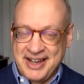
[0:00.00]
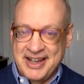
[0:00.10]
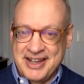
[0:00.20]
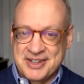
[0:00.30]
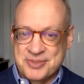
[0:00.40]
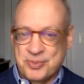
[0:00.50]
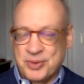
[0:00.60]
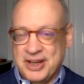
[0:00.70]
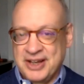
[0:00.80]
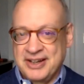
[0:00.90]
is
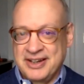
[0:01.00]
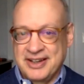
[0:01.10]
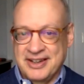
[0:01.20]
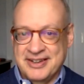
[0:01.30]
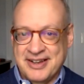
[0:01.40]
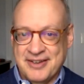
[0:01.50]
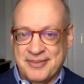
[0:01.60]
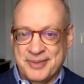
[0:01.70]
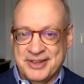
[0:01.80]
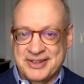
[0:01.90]
when the
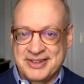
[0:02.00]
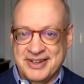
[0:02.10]
government